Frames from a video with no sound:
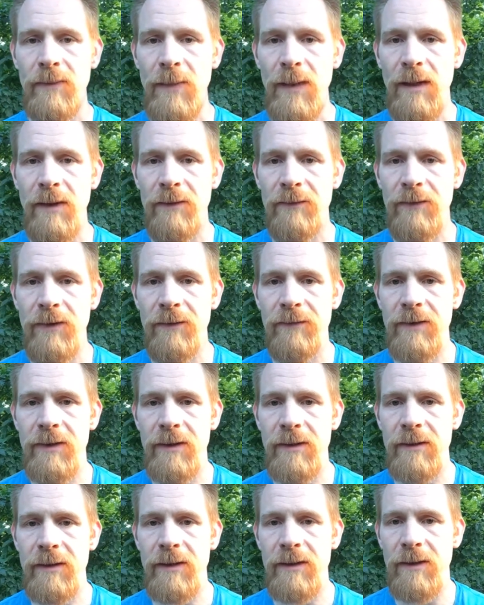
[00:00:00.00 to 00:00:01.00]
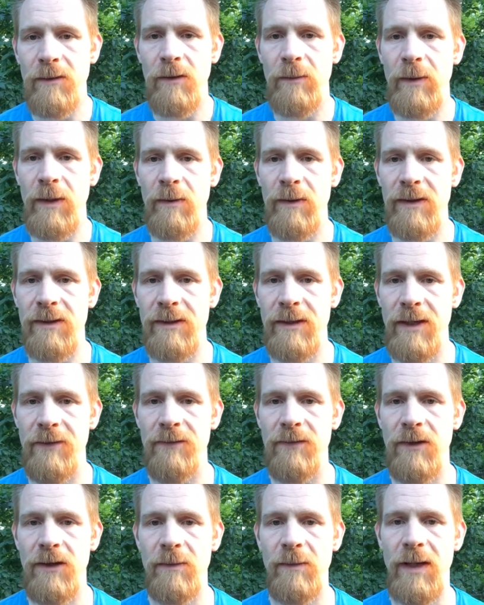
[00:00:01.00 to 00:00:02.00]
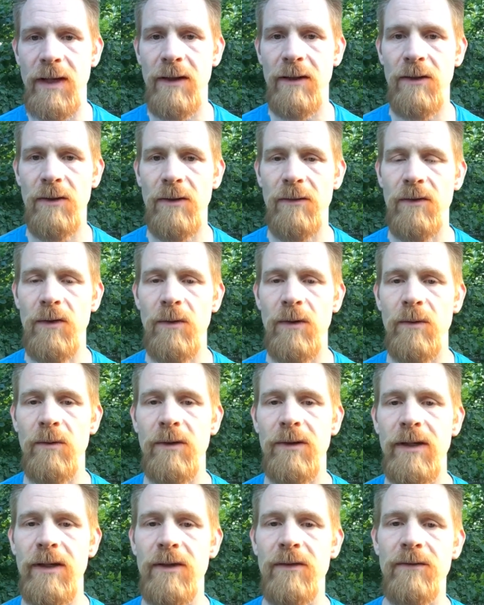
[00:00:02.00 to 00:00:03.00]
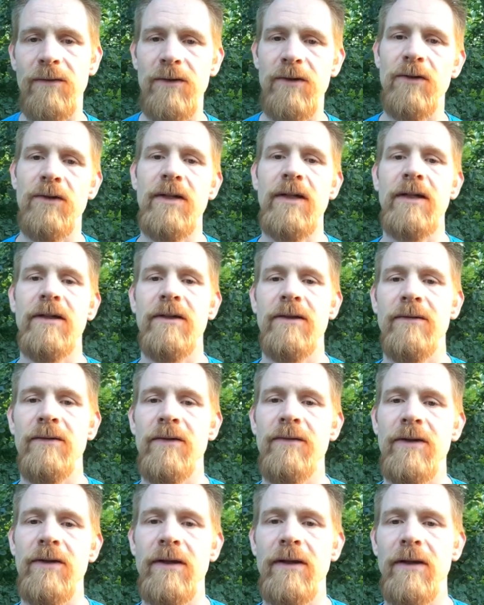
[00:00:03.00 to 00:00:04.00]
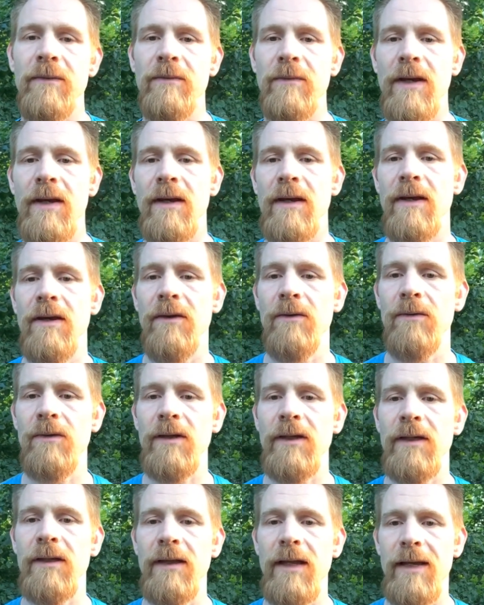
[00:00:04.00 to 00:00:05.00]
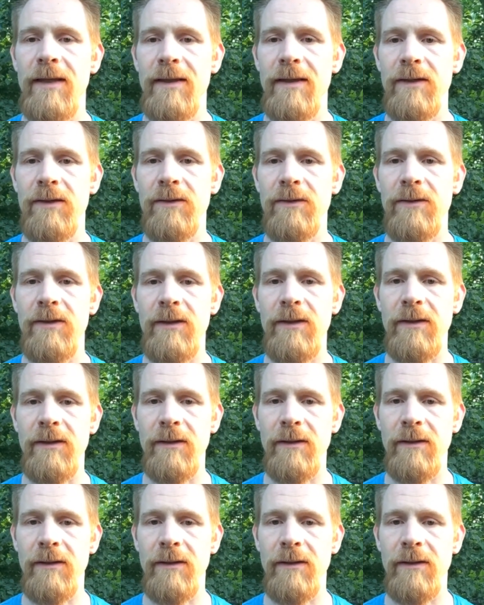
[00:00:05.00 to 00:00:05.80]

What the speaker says: The Vividend says I won't be able to stay for long, but hello everyone. Well, thank you for joining us, the Vividend. I'm really glad that you did.